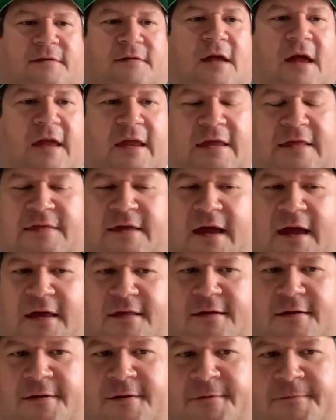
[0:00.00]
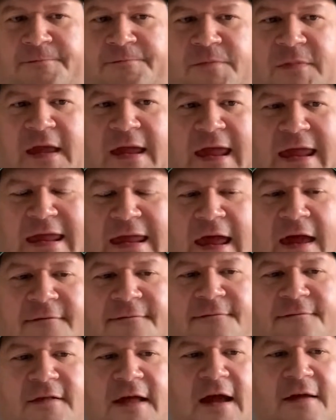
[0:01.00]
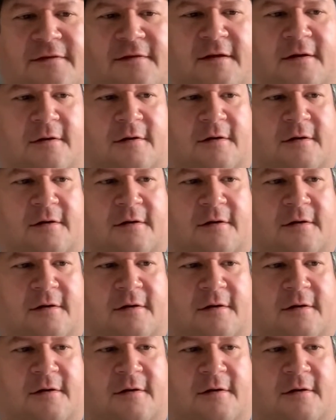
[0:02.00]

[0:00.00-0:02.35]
that F flat there